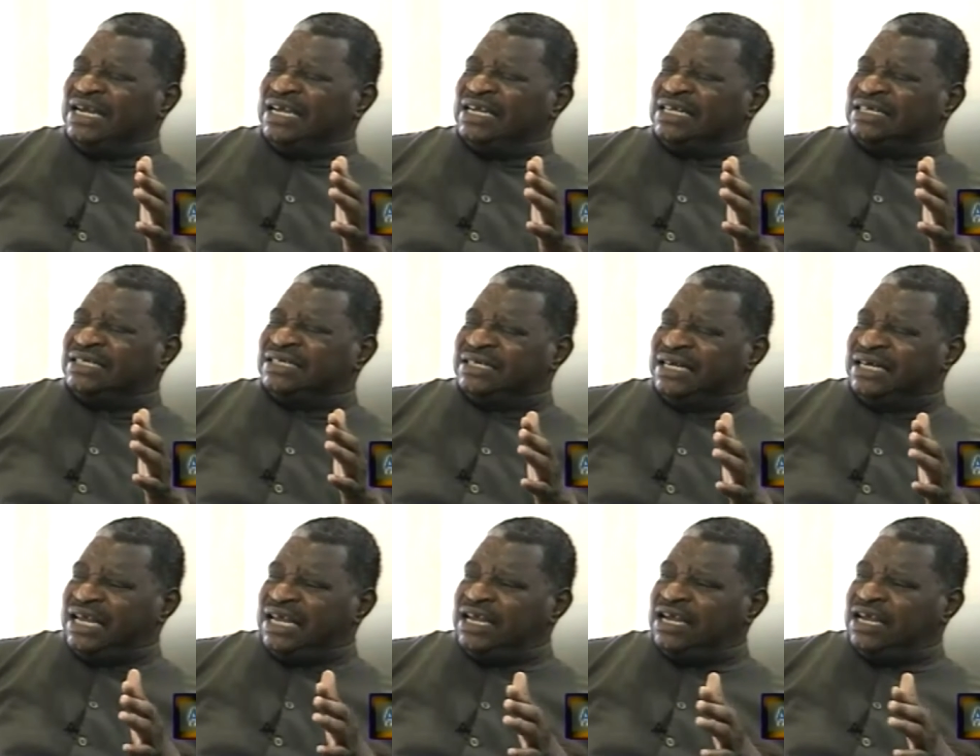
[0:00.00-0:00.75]

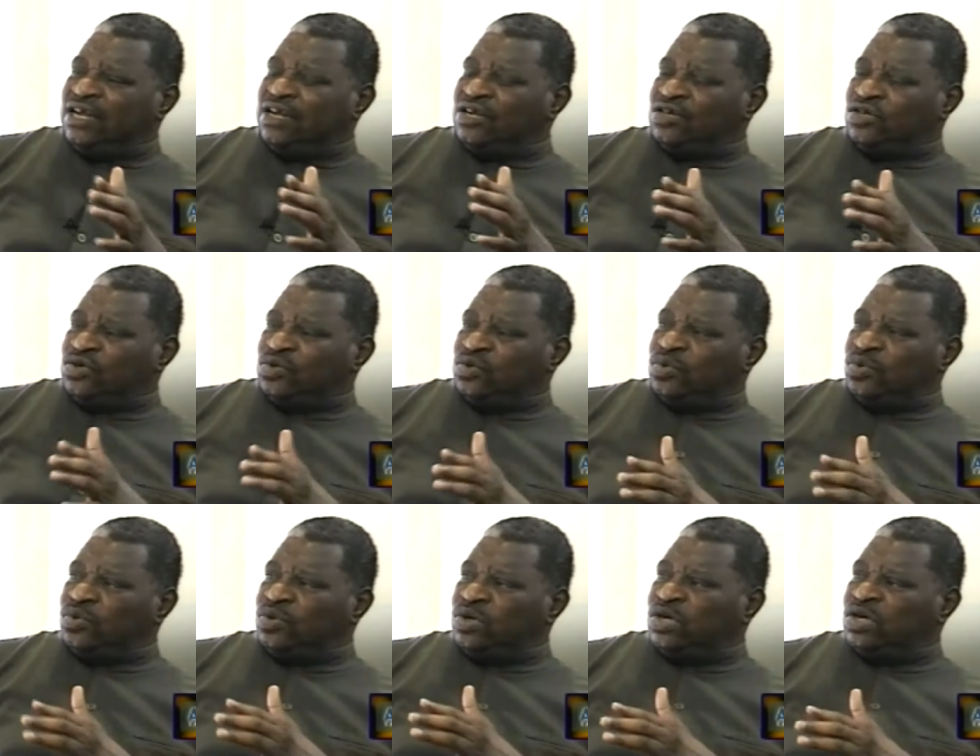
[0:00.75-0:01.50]
say
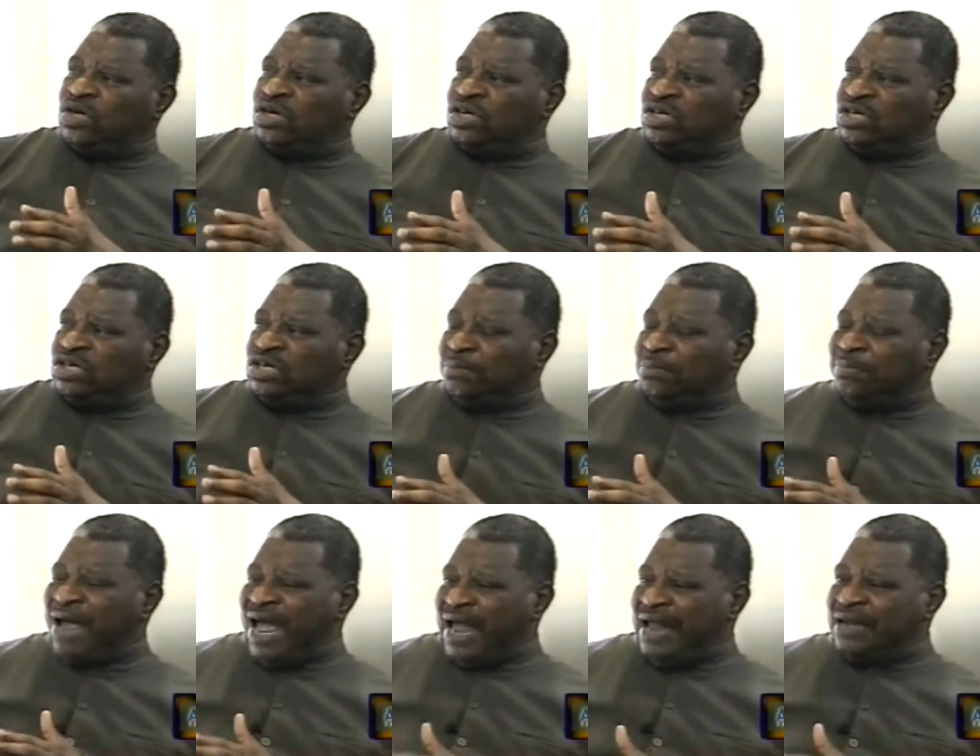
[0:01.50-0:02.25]
to the
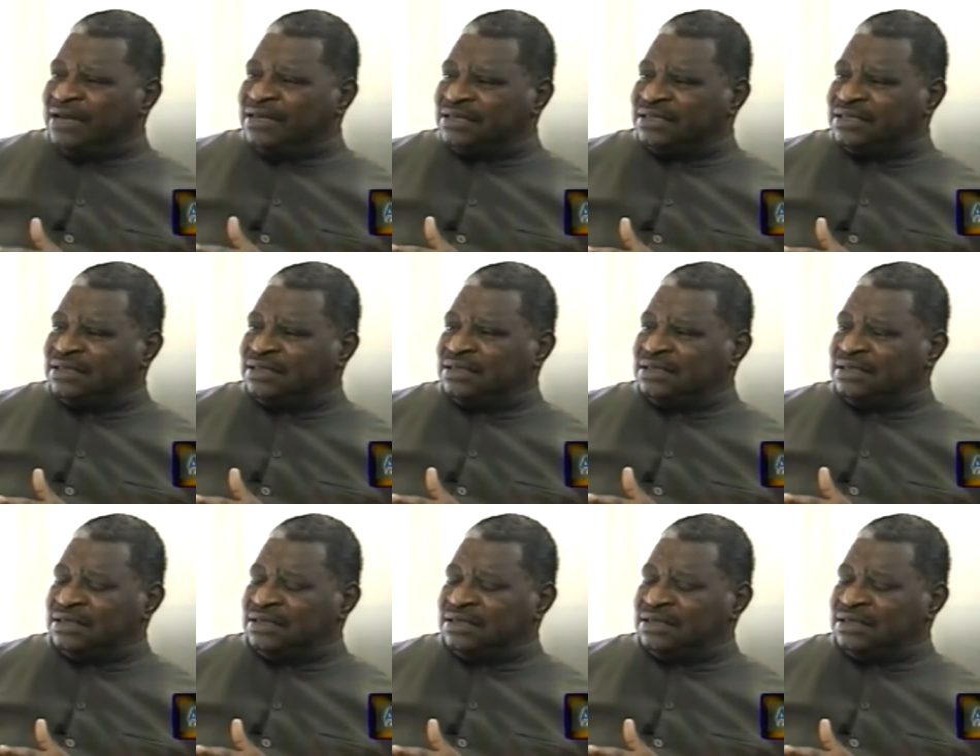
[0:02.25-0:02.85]
banks